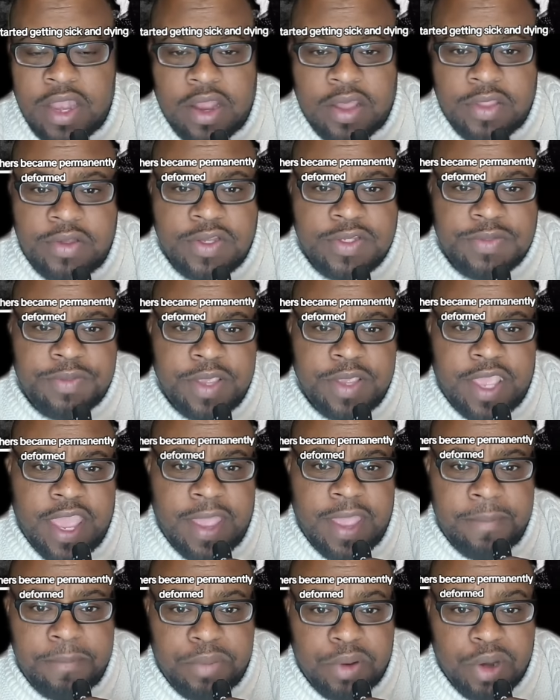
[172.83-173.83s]
and others
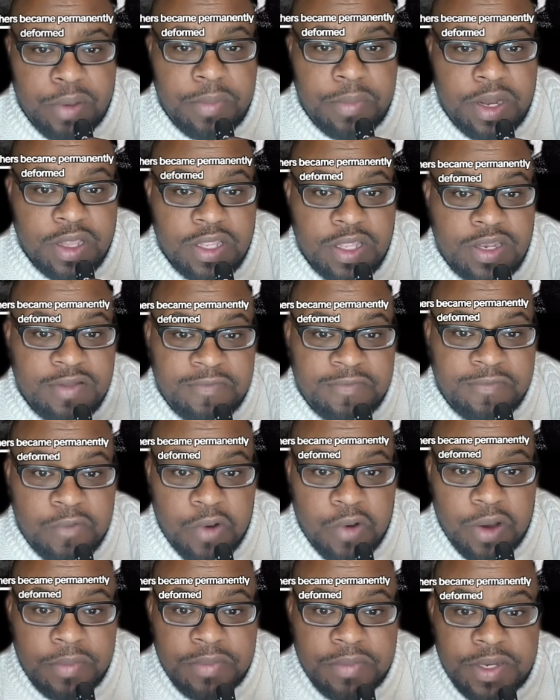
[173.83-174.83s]
became permanently
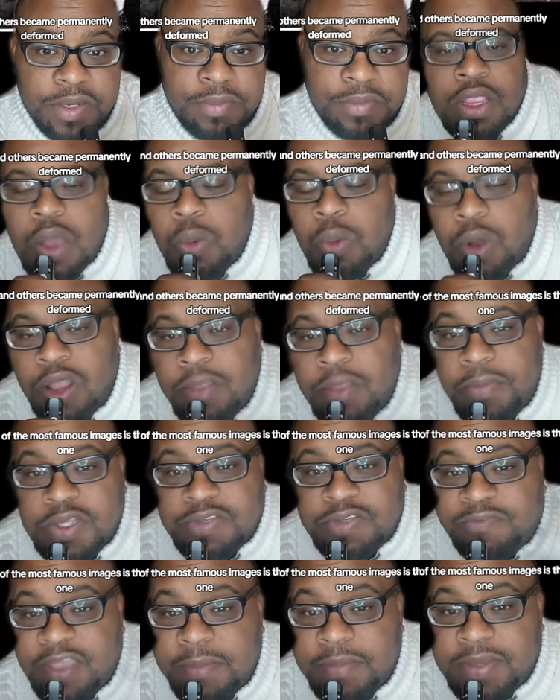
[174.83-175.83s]
deformed. One of the
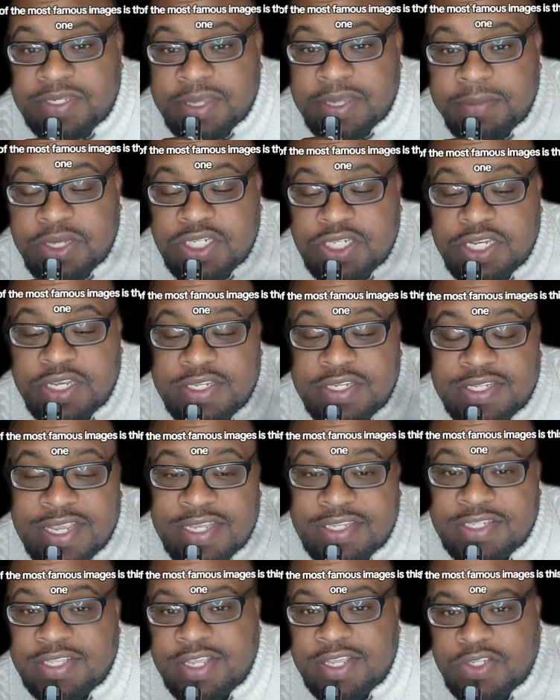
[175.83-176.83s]
most famous images
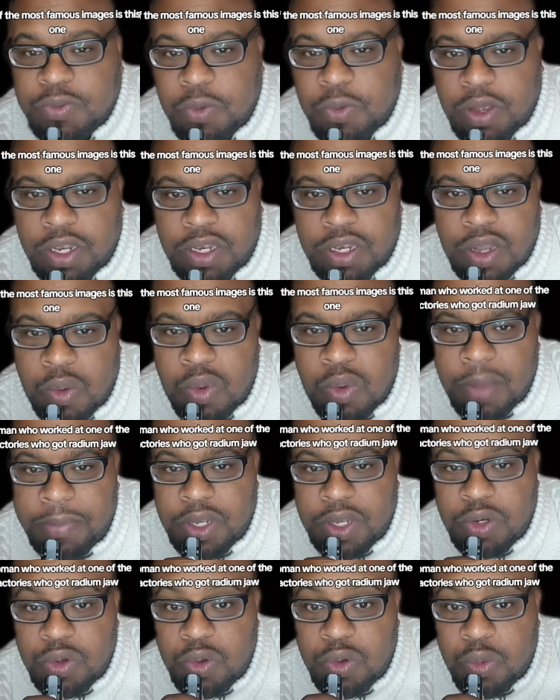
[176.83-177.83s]
is this one, a
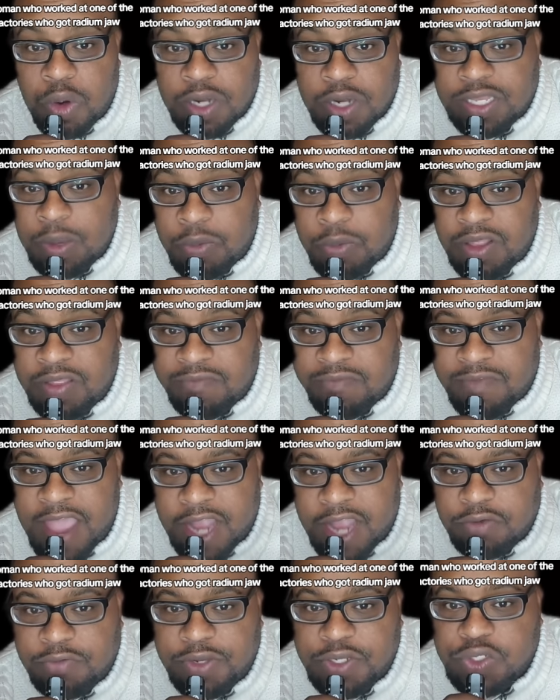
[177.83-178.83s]
woman who worked at one of the
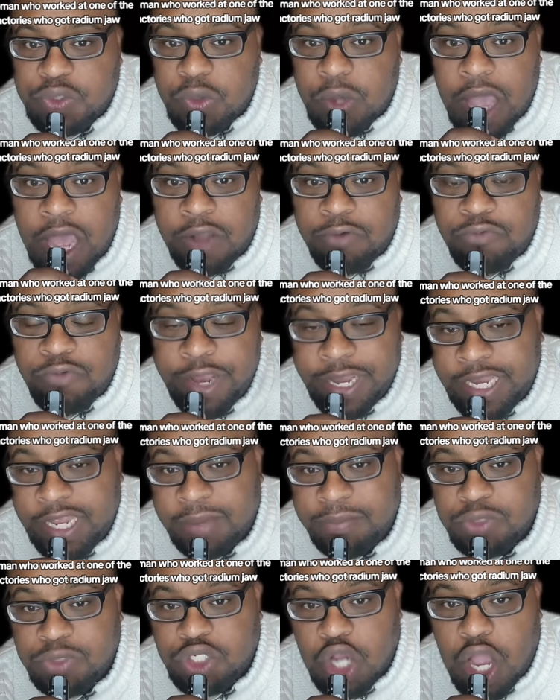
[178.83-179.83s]
factories who got
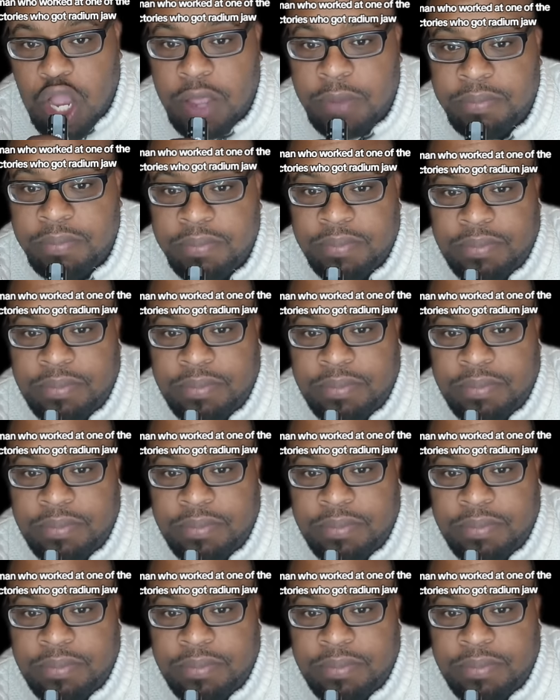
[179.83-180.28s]
radium jaw.